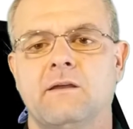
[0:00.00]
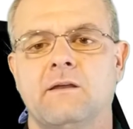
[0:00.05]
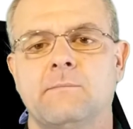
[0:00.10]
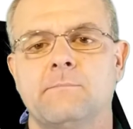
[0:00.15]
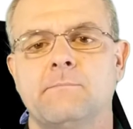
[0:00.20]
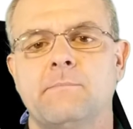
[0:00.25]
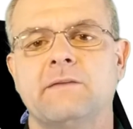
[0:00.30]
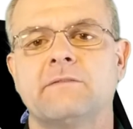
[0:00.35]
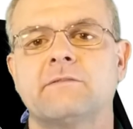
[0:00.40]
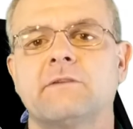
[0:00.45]

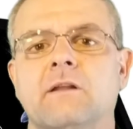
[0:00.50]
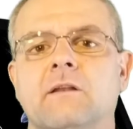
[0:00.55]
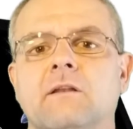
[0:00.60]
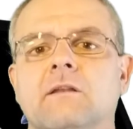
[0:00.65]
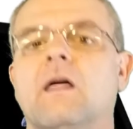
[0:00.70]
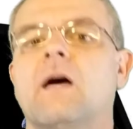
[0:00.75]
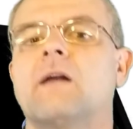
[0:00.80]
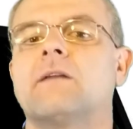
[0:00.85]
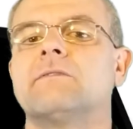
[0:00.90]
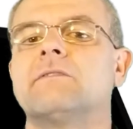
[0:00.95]
And basically, a
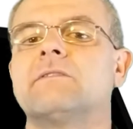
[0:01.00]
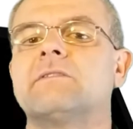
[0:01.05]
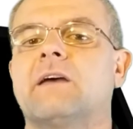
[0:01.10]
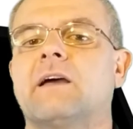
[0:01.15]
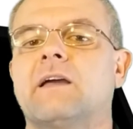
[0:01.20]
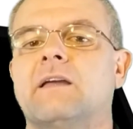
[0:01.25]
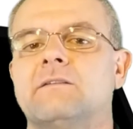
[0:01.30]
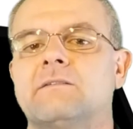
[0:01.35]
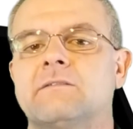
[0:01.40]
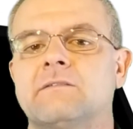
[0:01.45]
lot of
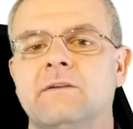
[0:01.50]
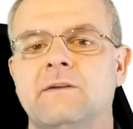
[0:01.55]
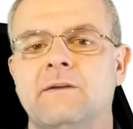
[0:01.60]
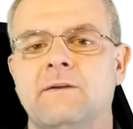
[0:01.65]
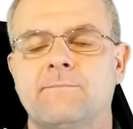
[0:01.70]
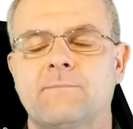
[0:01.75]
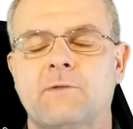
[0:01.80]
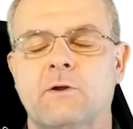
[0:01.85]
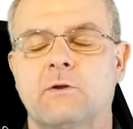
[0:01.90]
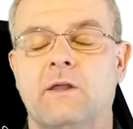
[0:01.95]
sites,
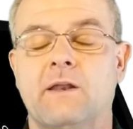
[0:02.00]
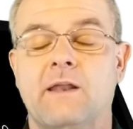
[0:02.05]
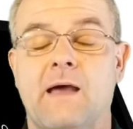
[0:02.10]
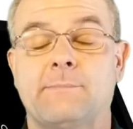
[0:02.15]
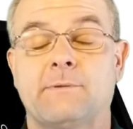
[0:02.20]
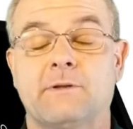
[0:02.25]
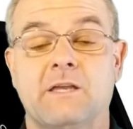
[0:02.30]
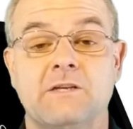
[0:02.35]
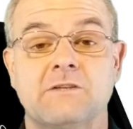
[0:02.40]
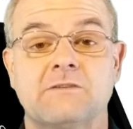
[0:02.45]
there are a lot of
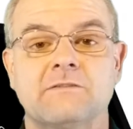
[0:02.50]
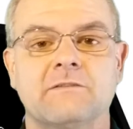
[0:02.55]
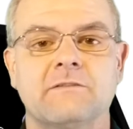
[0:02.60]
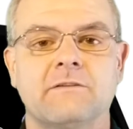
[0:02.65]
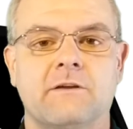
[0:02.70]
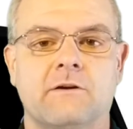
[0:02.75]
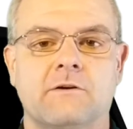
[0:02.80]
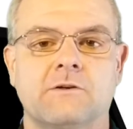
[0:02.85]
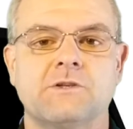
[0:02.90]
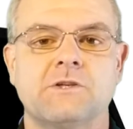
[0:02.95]

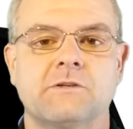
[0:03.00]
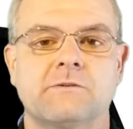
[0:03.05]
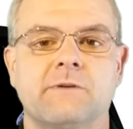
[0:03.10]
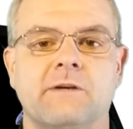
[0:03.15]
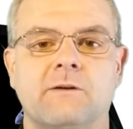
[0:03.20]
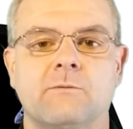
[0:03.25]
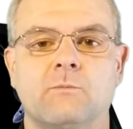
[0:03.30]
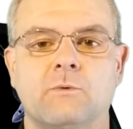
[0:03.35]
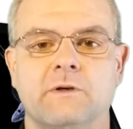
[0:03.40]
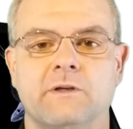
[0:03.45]
applications that are
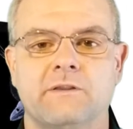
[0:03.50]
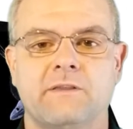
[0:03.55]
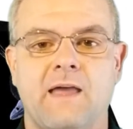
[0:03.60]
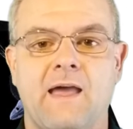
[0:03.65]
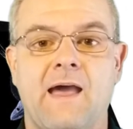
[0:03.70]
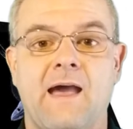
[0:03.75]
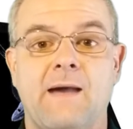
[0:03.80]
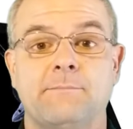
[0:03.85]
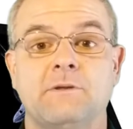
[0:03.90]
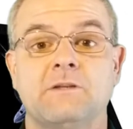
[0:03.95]
generated with
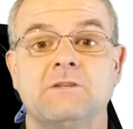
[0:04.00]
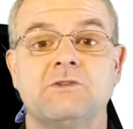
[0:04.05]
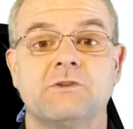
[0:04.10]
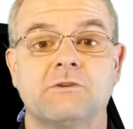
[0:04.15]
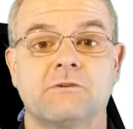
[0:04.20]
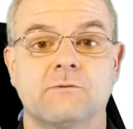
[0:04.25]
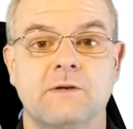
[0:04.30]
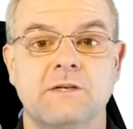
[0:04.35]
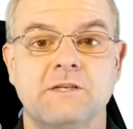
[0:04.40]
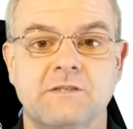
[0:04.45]
app
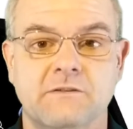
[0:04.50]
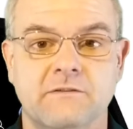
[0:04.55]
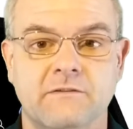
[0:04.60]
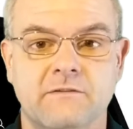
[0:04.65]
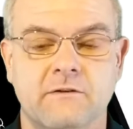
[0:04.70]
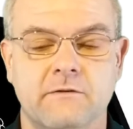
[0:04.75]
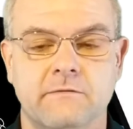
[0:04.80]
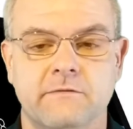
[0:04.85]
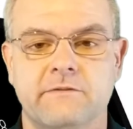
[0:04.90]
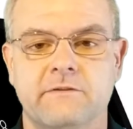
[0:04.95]
generation
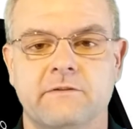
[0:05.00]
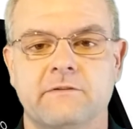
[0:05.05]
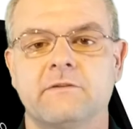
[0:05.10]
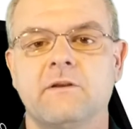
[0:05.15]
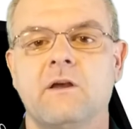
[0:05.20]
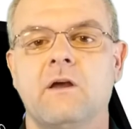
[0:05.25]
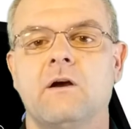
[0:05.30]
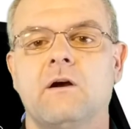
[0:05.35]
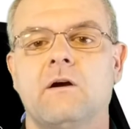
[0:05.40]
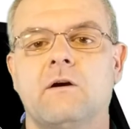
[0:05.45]

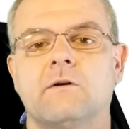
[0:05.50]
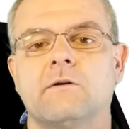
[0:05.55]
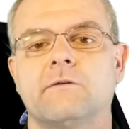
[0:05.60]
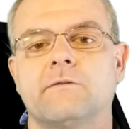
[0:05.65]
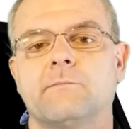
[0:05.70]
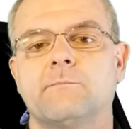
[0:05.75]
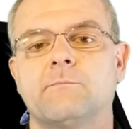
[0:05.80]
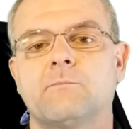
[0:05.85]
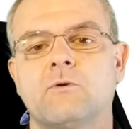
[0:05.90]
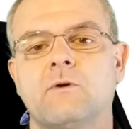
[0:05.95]
services
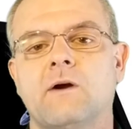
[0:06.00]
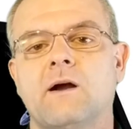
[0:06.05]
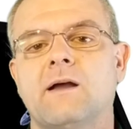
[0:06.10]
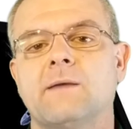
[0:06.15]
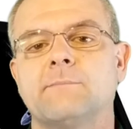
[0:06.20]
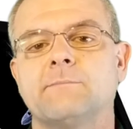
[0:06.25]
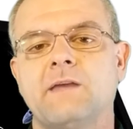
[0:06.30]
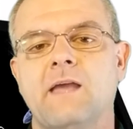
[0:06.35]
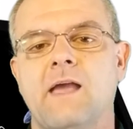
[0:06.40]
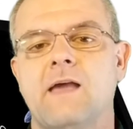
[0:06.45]
are the
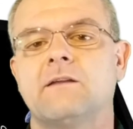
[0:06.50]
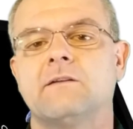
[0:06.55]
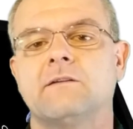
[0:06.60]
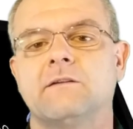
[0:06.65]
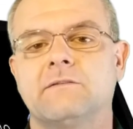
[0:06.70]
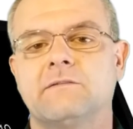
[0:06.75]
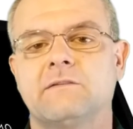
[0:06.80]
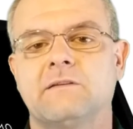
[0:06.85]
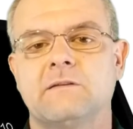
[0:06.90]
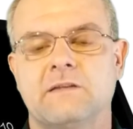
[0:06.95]
prime
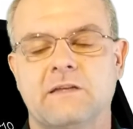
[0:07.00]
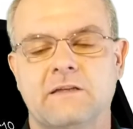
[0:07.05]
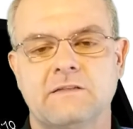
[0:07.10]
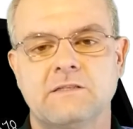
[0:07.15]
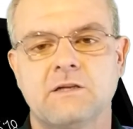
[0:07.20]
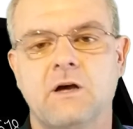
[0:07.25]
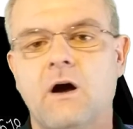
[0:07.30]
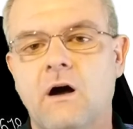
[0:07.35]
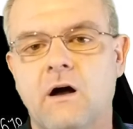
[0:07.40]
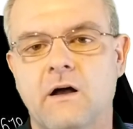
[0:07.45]
candidates to
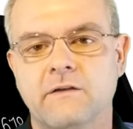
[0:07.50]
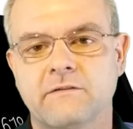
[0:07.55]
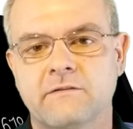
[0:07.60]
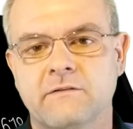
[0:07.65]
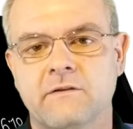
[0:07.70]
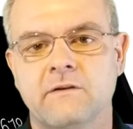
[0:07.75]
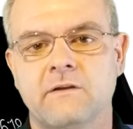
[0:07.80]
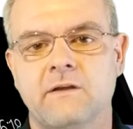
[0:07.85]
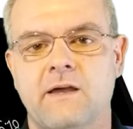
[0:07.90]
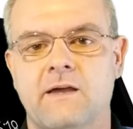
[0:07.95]
get
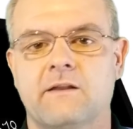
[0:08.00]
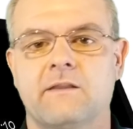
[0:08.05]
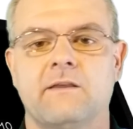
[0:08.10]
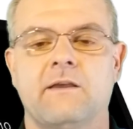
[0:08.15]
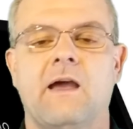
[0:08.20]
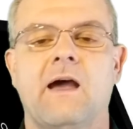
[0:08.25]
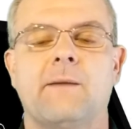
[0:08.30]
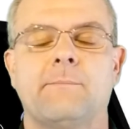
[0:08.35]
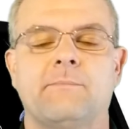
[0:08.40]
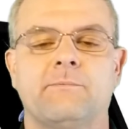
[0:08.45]
tossed out of
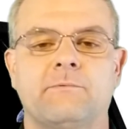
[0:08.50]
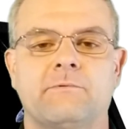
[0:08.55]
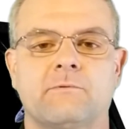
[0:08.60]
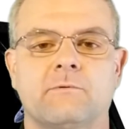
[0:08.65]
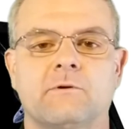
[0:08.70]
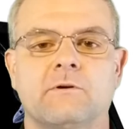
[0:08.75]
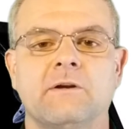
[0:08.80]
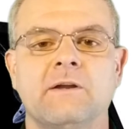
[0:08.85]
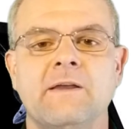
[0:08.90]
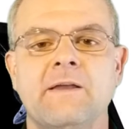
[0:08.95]
the App
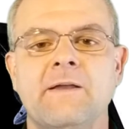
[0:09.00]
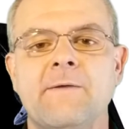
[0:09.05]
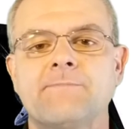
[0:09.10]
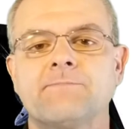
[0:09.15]
Store.